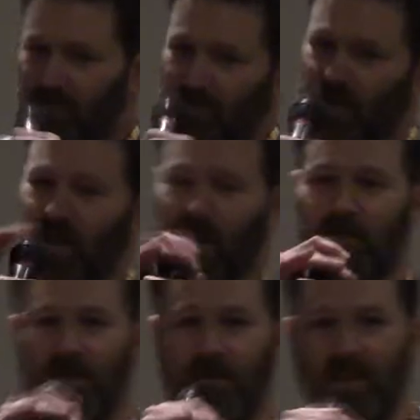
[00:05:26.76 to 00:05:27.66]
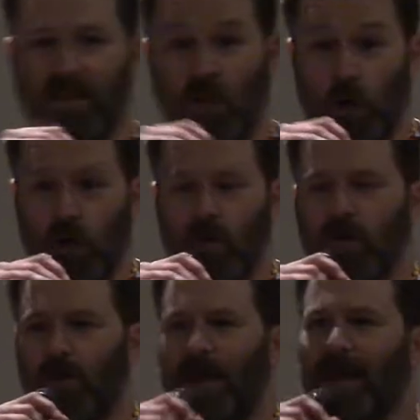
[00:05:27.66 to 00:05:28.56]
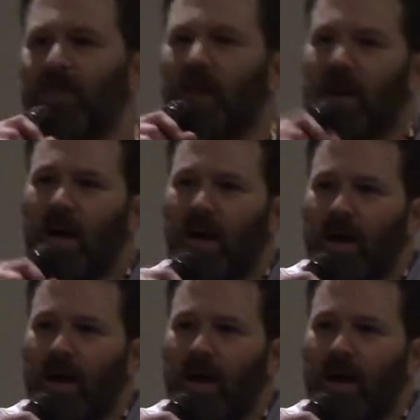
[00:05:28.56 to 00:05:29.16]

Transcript: Which I don't know if that's a good or a bad thing.